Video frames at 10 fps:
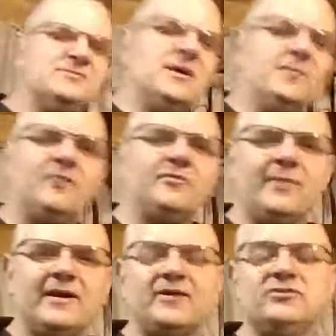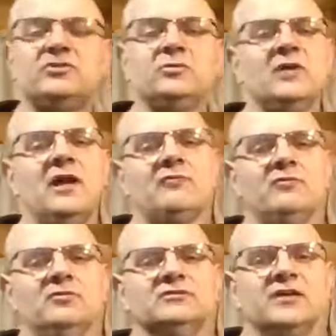some time off the bike. I used to do a lot of
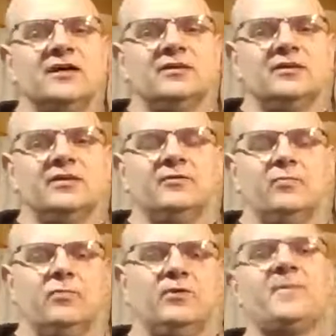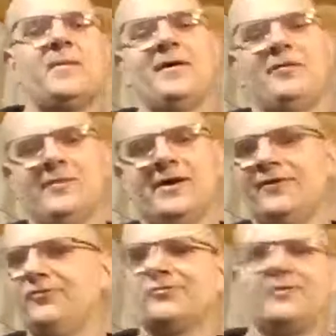road cycling with my mountain bike.
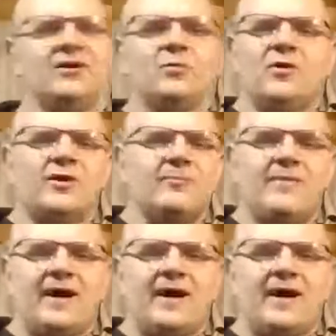I used to ride to work and